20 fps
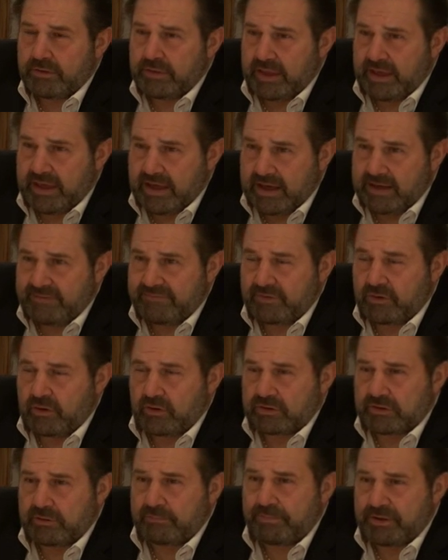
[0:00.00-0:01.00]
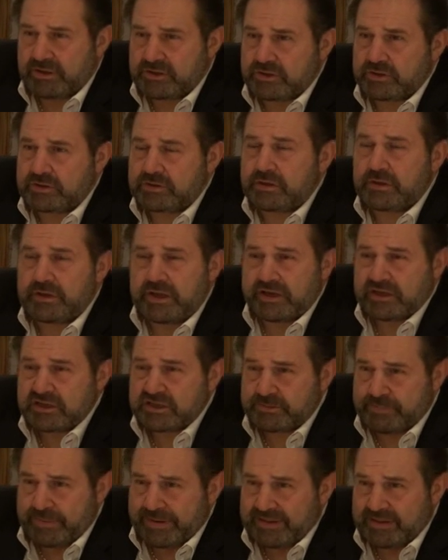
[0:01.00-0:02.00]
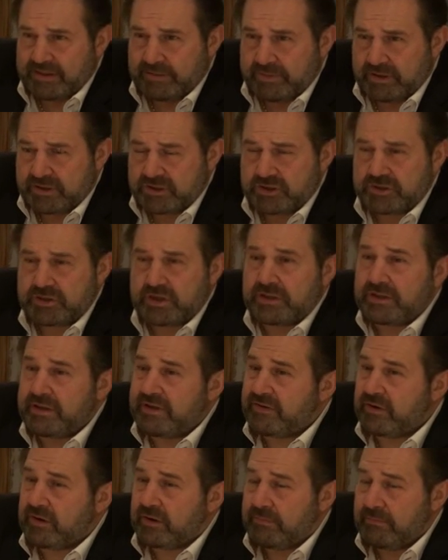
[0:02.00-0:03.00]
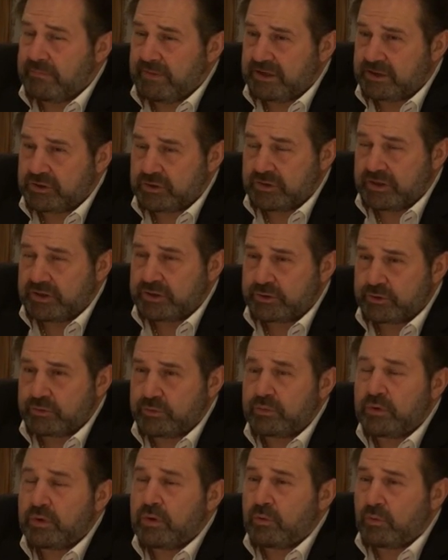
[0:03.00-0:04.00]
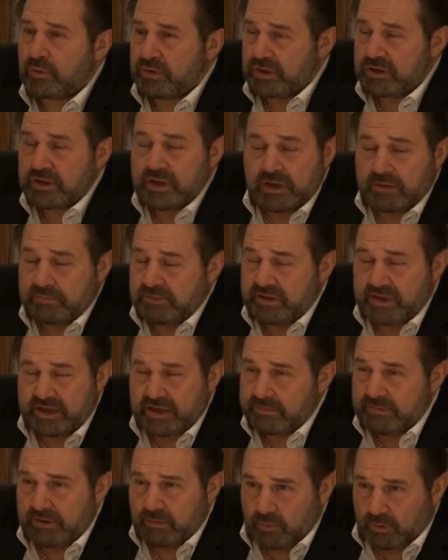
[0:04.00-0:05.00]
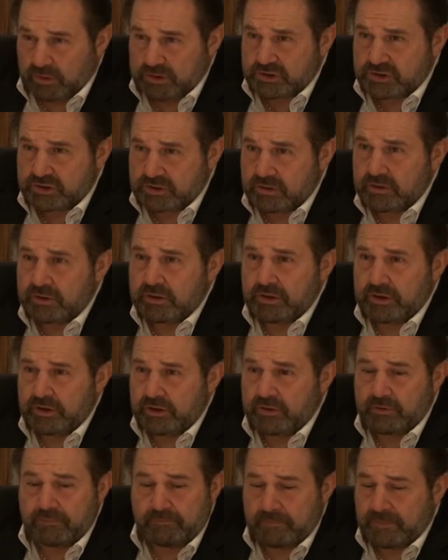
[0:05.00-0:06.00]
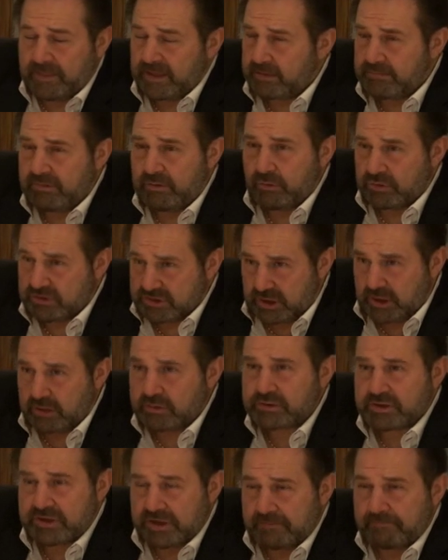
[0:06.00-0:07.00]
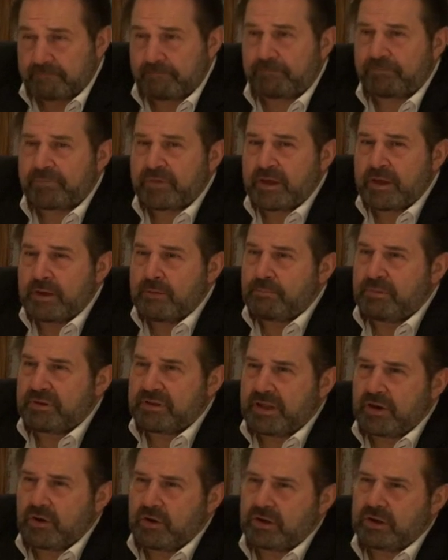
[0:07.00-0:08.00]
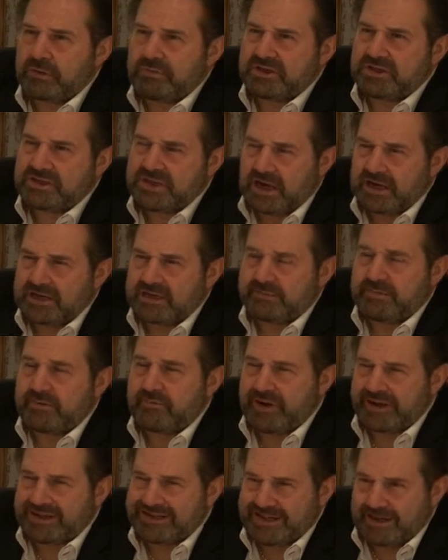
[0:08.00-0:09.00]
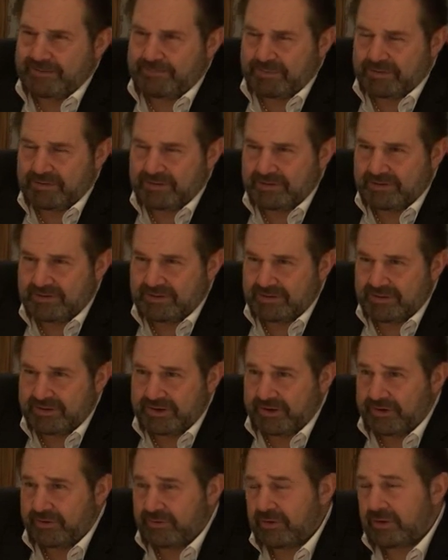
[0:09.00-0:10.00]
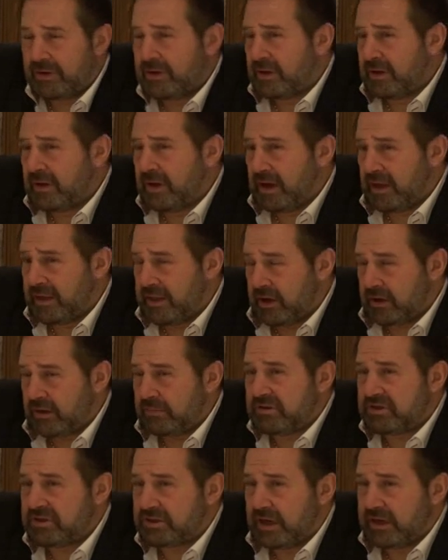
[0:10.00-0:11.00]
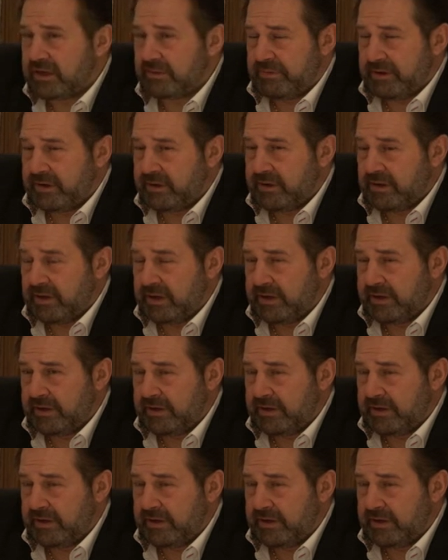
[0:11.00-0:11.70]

they have got a budget and they can spend the budget, and they've got to make sure they do what they. I mean, they're going to be watched, they're going to be watched closely, but they're not going to be tied up in red tape, and they're not going to be tied up in